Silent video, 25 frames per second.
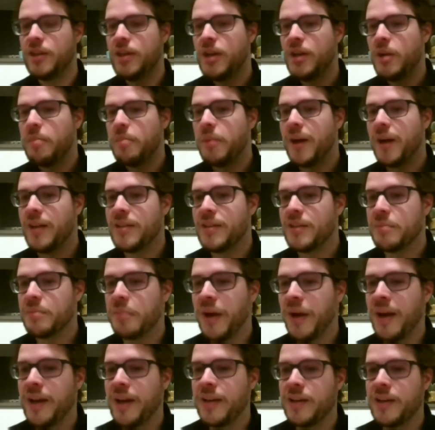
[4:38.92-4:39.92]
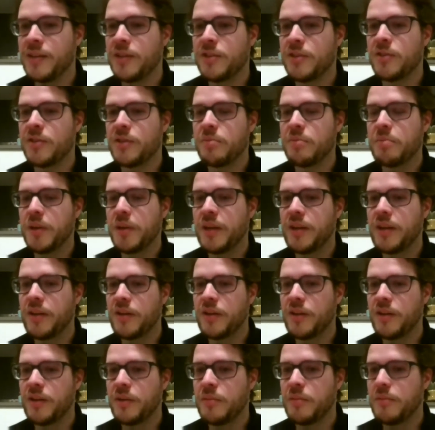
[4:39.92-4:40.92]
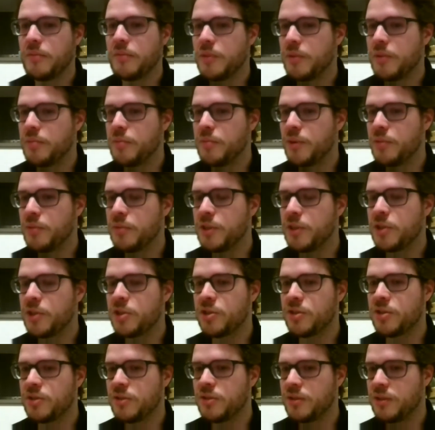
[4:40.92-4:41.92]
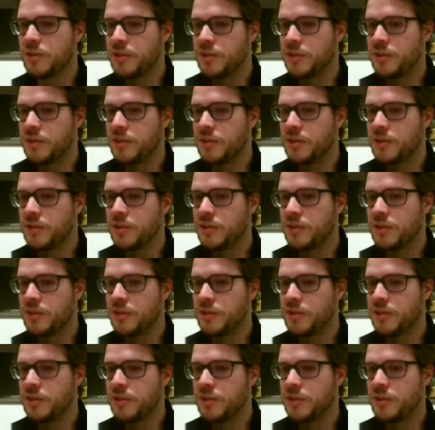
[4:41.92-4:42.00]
passed by, and it got bigger and more mature.